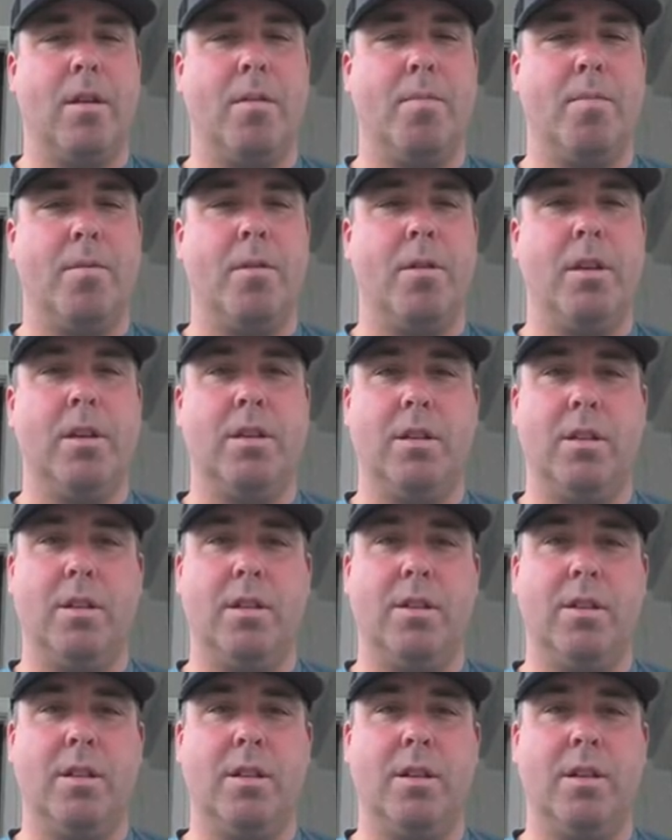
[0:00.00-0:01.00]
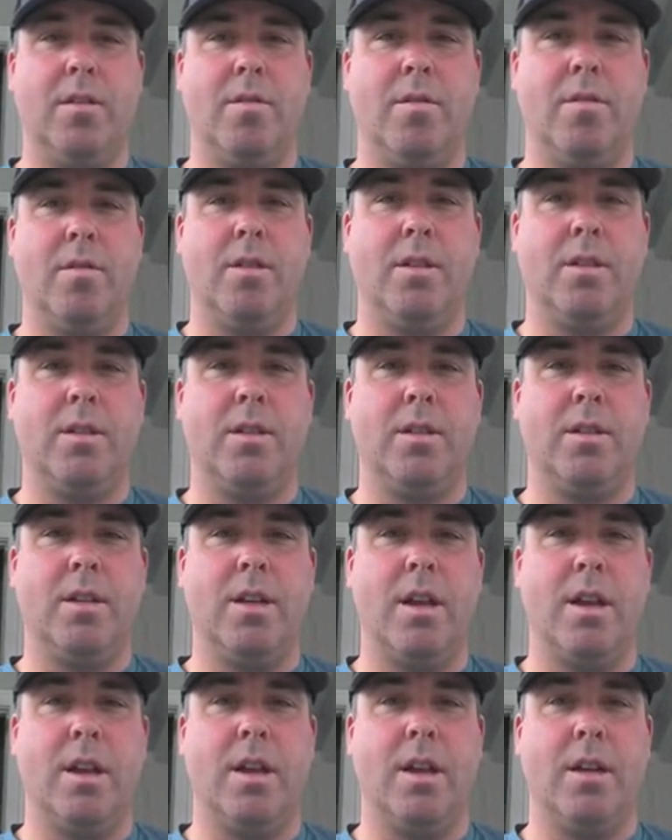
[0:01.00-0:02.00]
our preseason
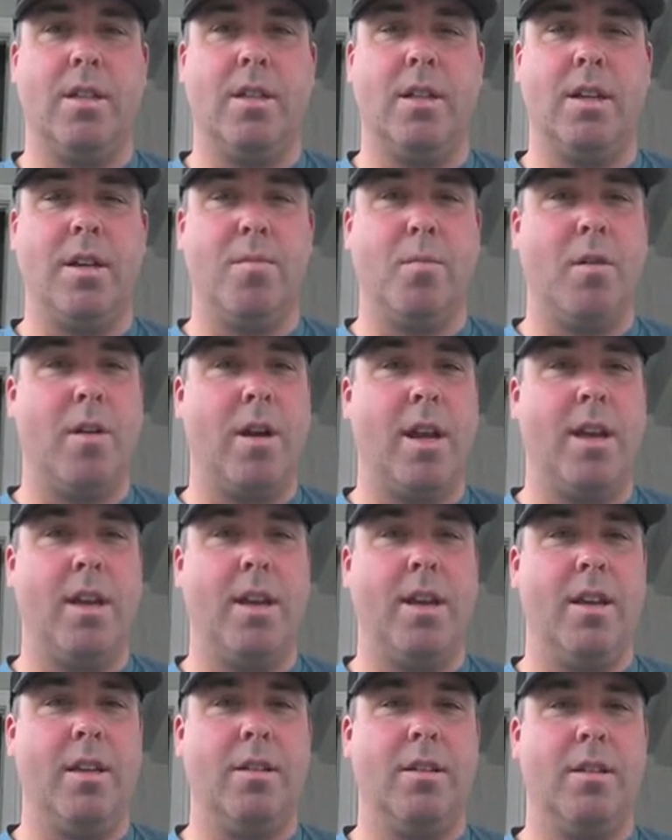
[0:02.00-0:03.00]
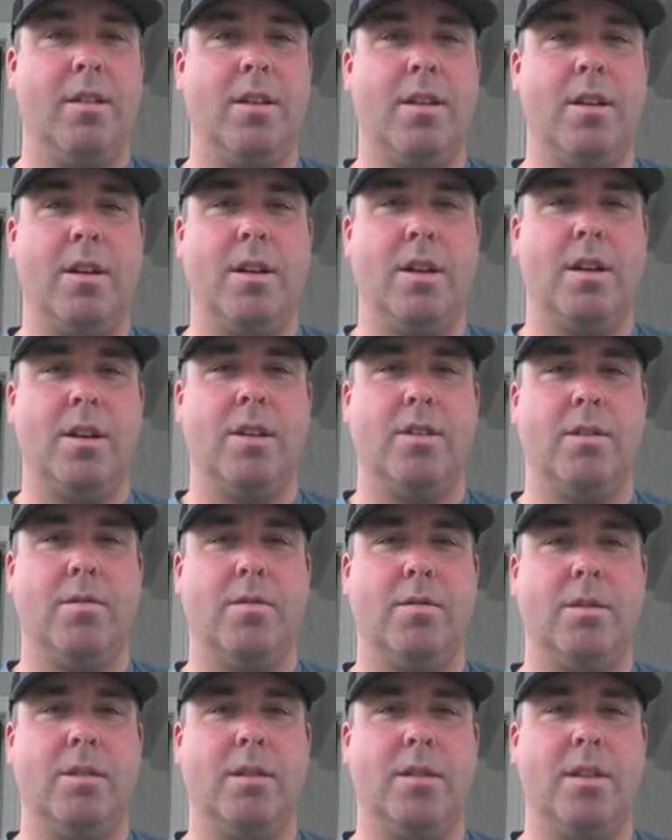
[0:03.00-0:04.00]
uh, team rankings. Uh,
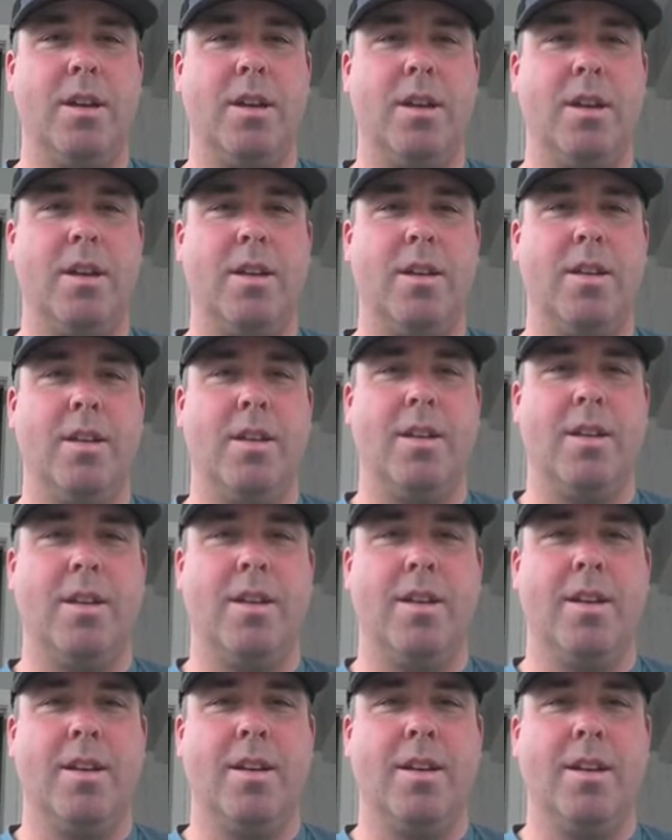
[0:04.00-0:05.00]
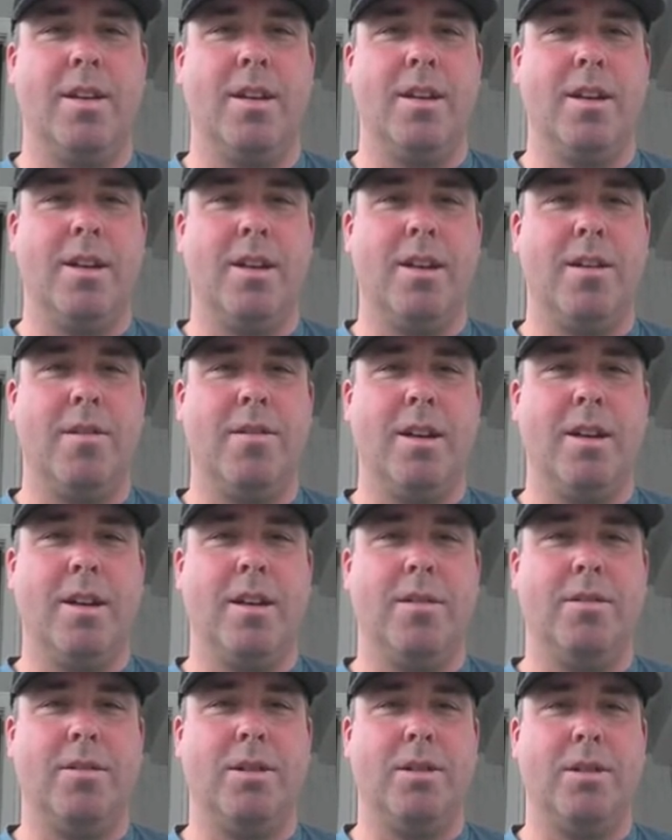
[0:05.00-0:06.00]
so we'll see, you know,
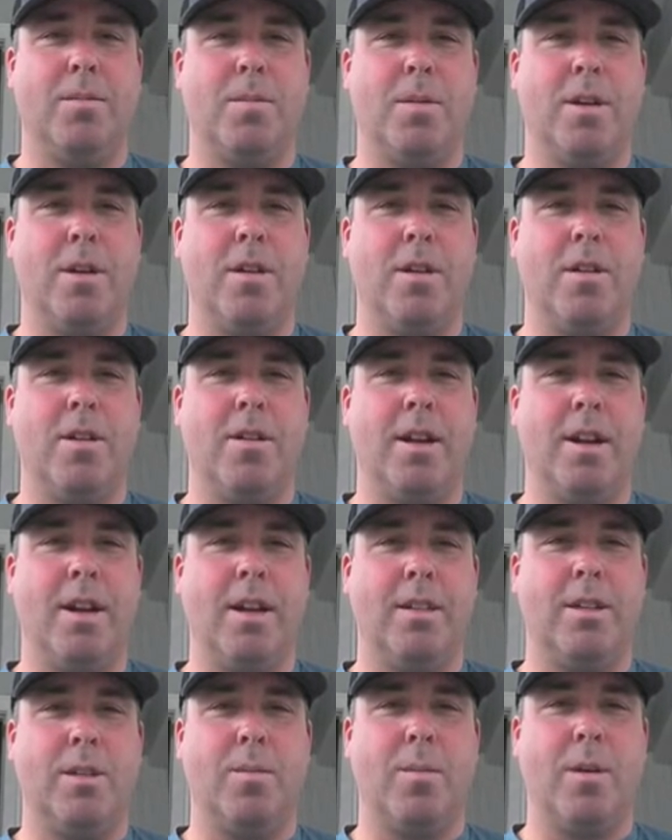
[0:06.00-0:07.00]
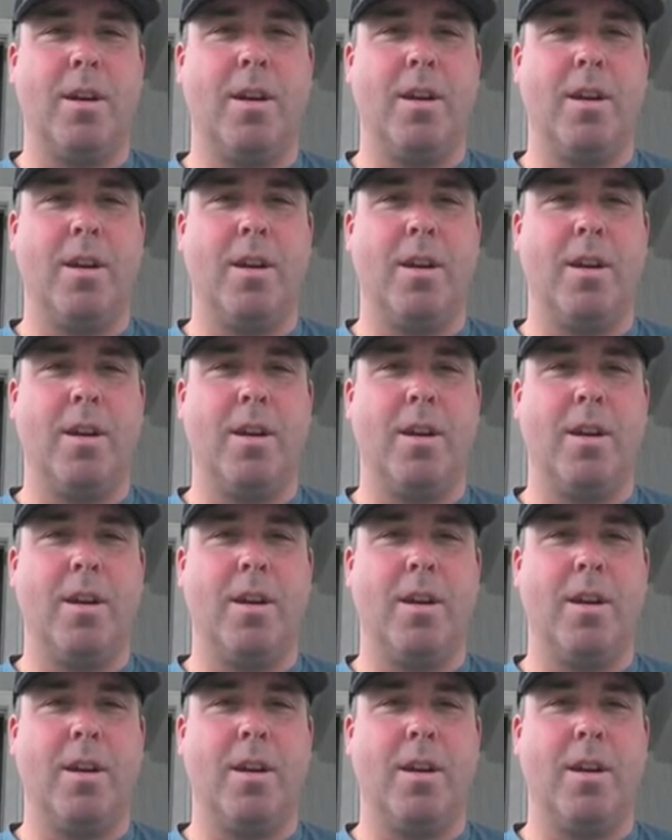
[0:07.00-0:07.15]
how smart or not